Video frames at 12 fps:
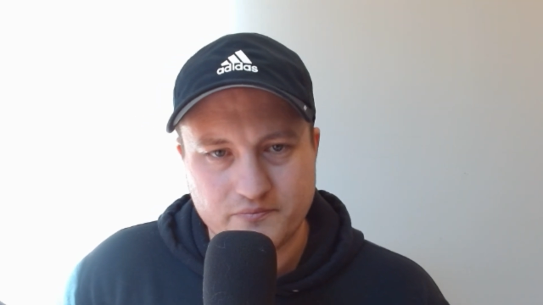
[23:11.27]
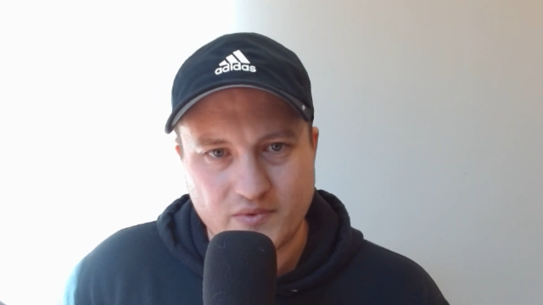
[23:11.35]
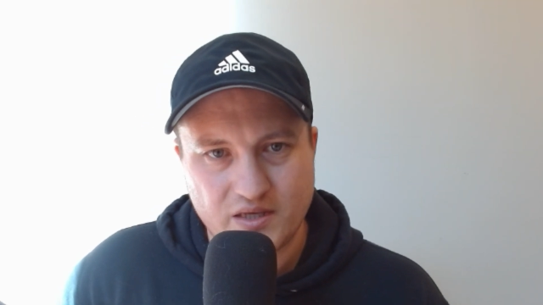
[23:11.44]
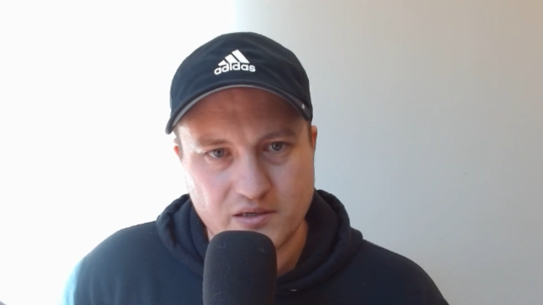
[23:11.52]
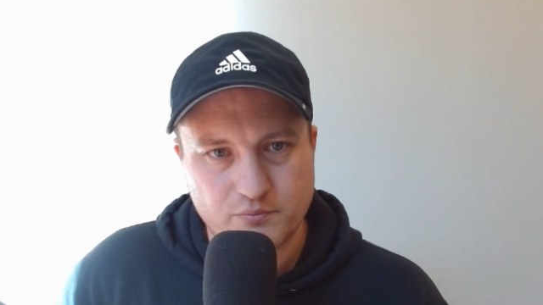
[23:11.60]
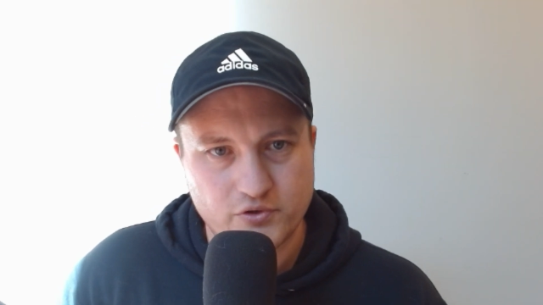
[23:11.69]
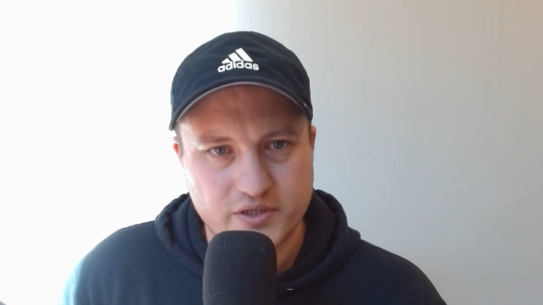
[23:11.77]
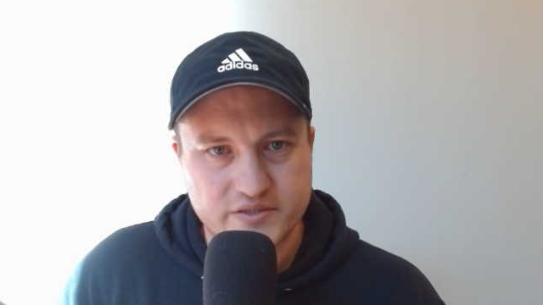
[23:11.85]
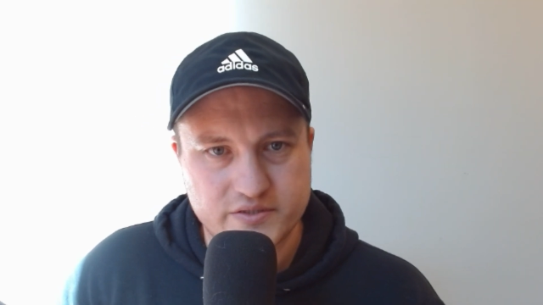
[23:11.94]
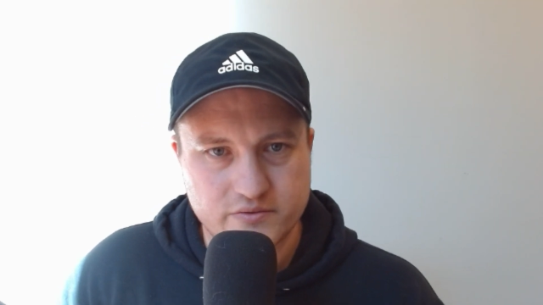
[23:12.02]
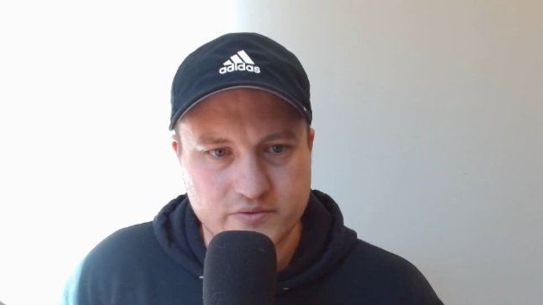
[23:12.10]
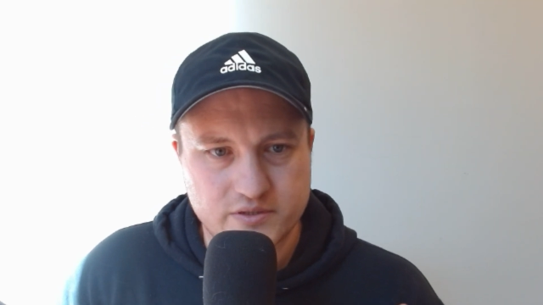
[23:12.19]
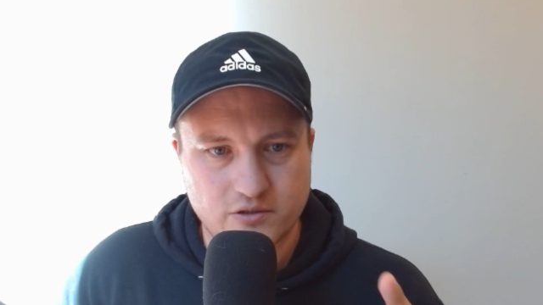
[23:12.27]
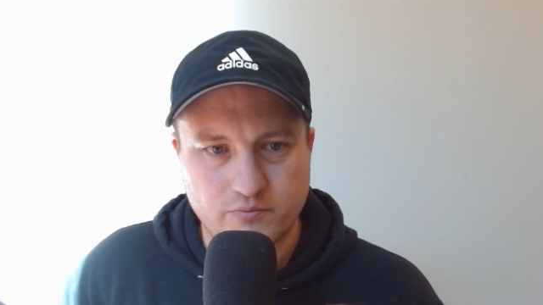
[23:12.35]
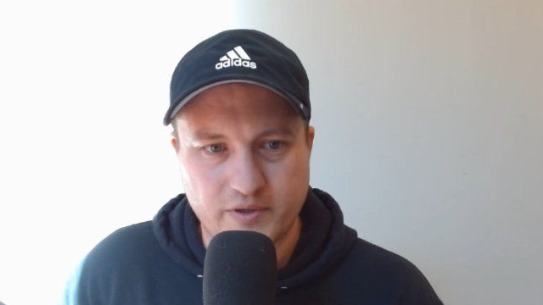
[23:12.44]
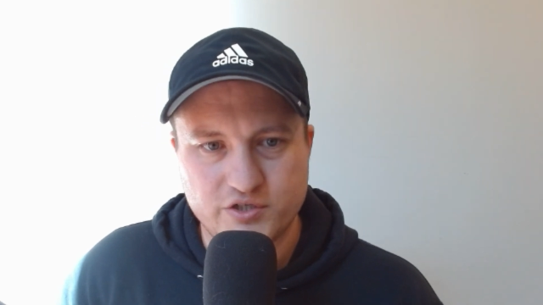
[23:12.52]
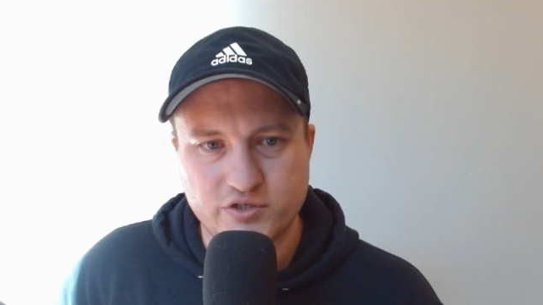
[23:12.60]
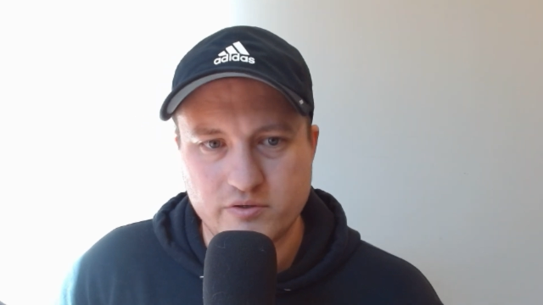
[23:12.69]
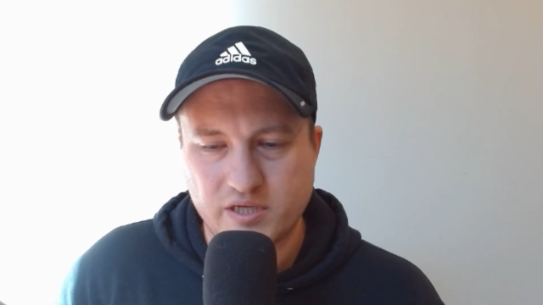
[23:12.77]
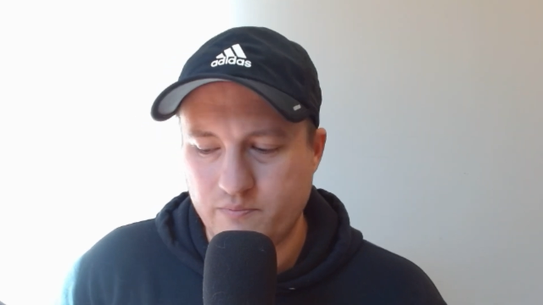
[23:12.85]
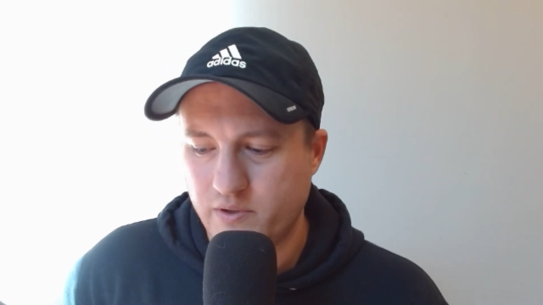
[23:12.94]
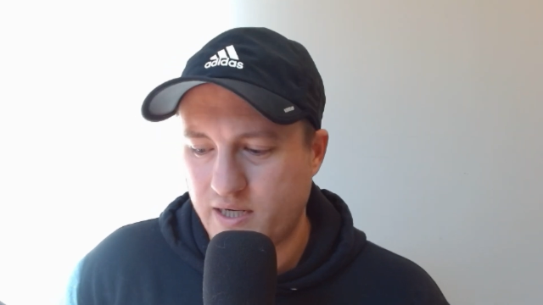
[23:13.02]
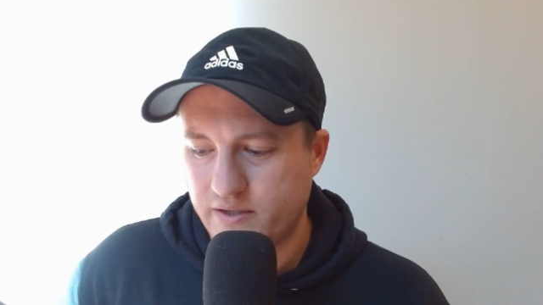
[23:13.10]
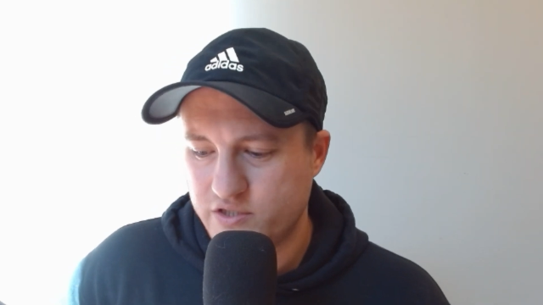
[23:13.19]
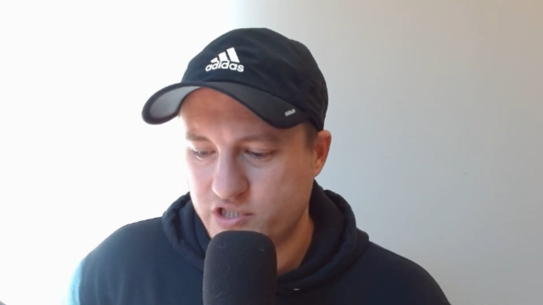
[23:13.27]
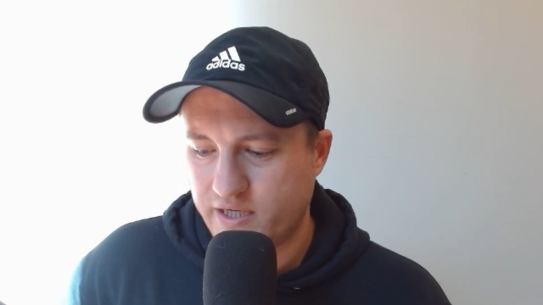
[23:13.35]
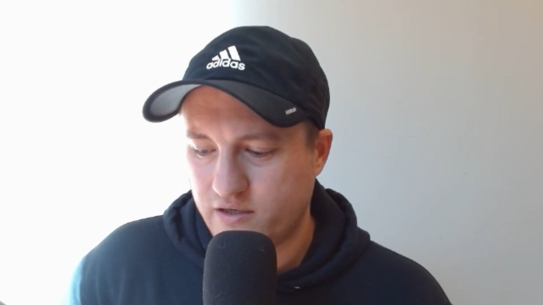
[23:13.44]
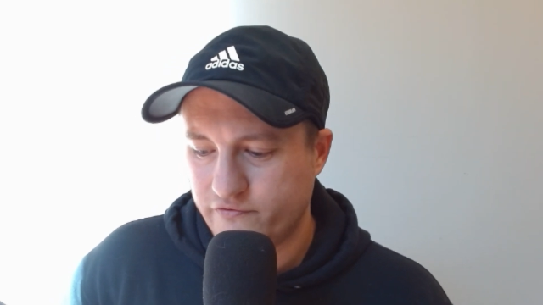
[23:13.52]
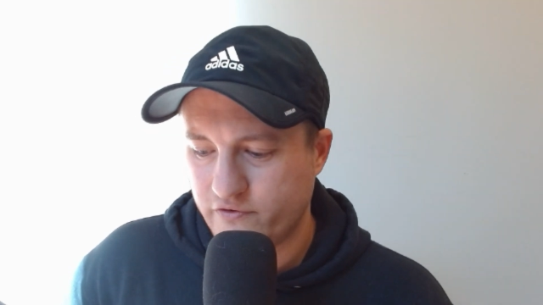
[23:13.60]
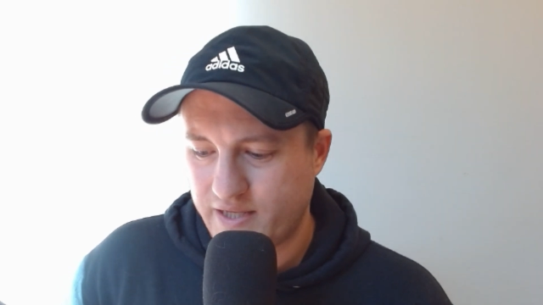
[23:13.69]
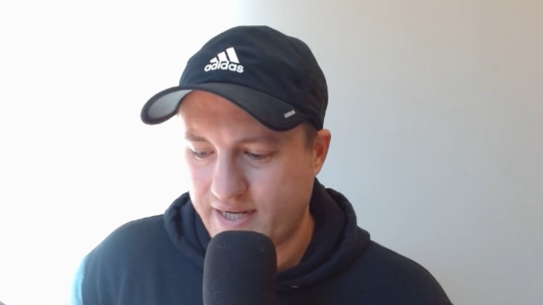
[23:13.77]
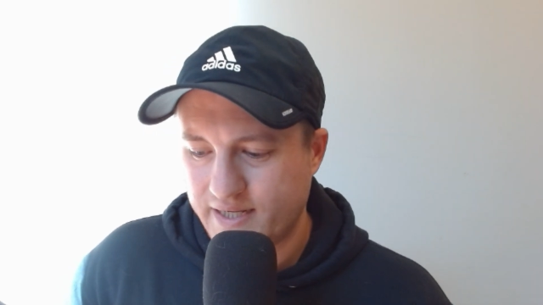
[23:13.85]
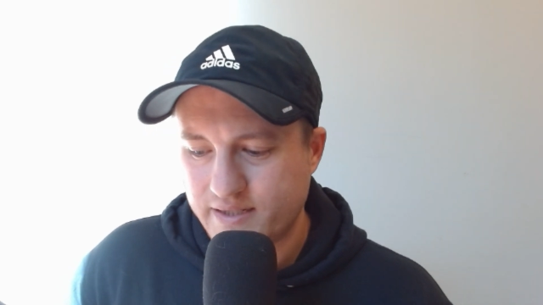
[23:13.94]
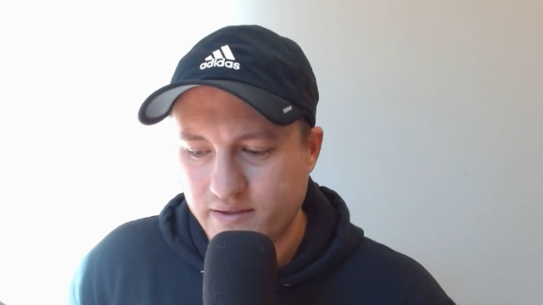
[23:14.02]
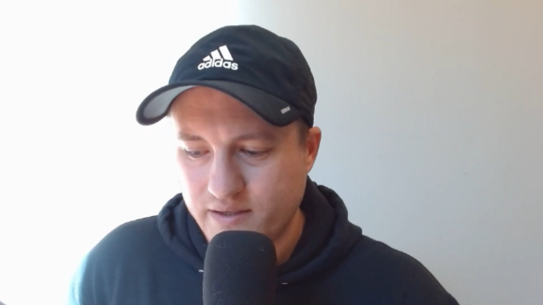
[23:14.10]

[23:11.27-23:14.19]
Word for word: here pretty soon, so make sure you keep an eye on the channel for that.